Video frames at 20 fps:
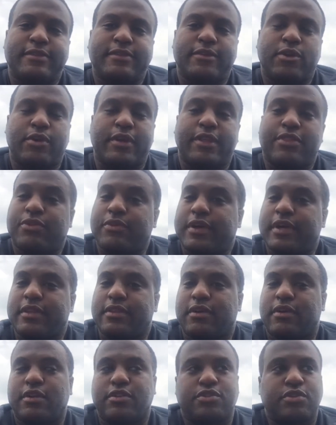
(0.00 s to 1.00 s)
33,
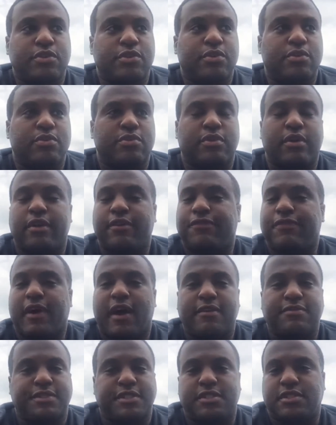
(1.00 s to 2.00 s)
32,
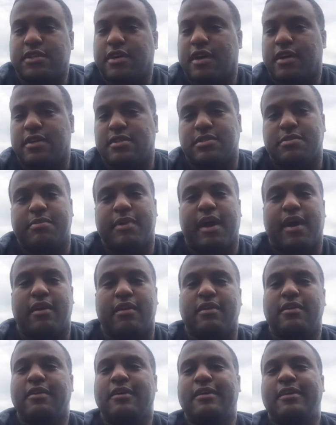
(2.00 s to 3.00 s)
35 GTR, doesn't
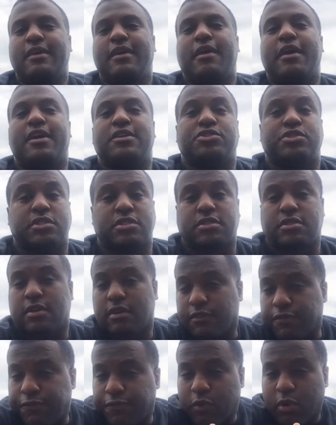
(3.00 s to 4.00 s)
matter. It's just to
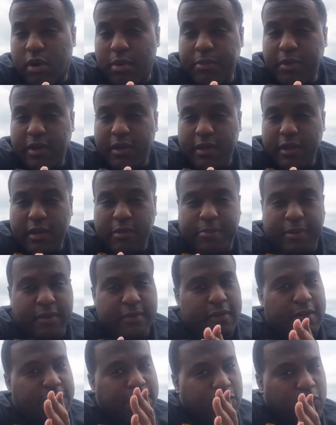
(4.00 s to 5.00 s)
inform you a little
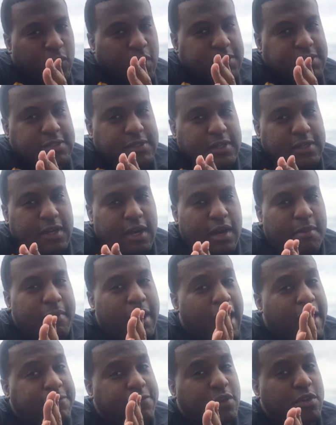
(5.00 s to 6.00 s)
bit of what's to come
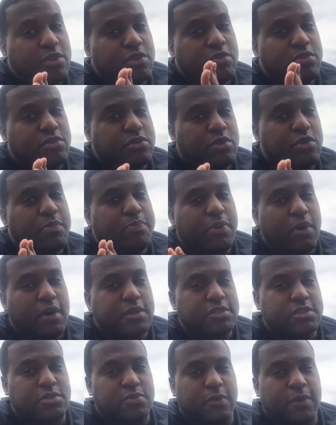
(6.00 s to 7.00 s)
after you do
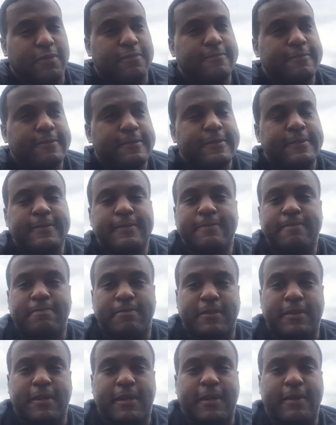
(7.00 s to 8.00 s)
purchase one,
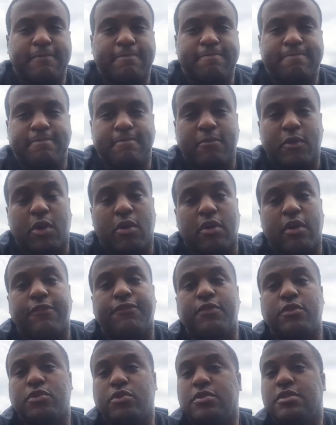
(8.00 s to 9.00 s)
okay? Or
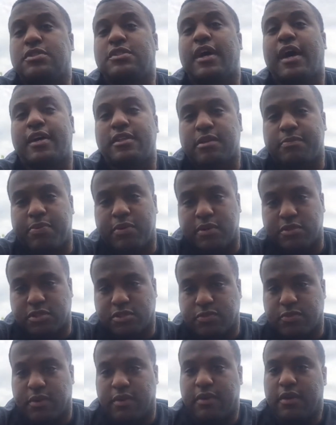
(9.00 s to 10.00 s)
if you do decide to
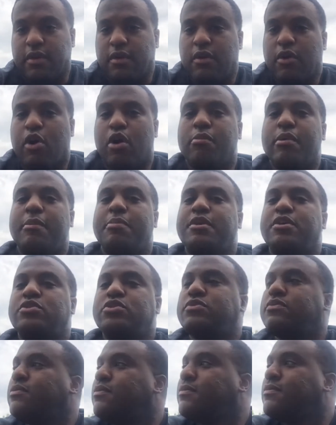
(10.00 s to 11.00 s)
purchase one. Or
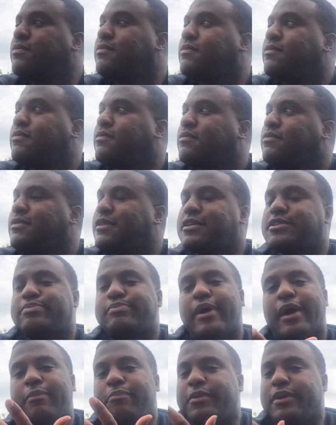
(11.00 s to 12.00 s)
maybe this
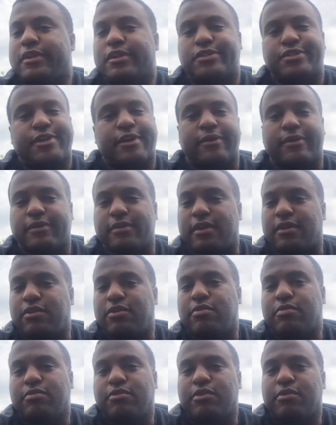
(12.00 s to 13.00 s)
might be a deterrent and
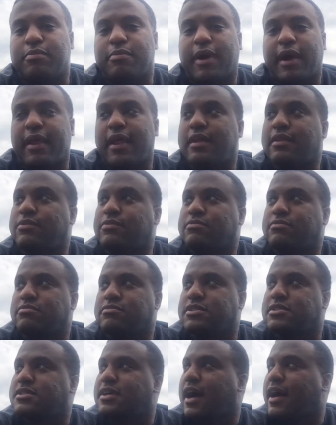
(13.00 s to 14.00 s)
you might
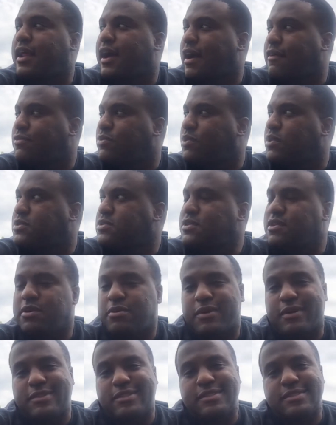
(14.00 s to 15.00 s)
decide afterwards, you know
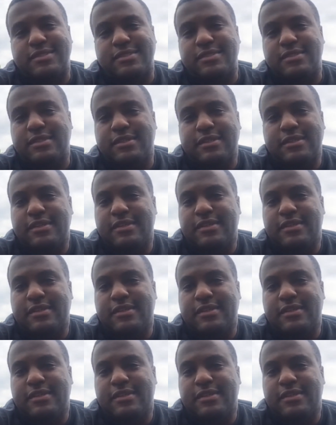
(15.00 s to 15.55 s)
what, this